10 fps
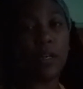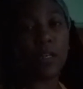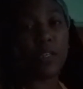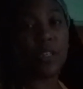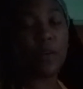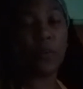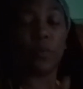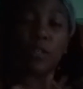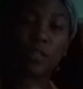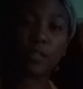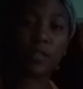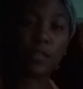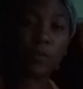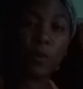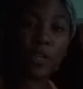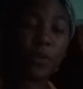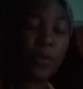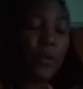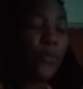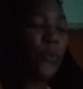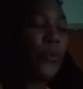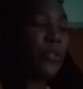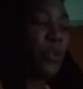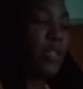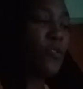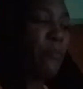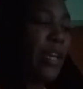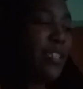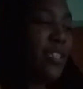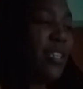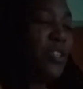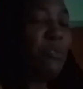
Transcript: you know, when you go through a transformation,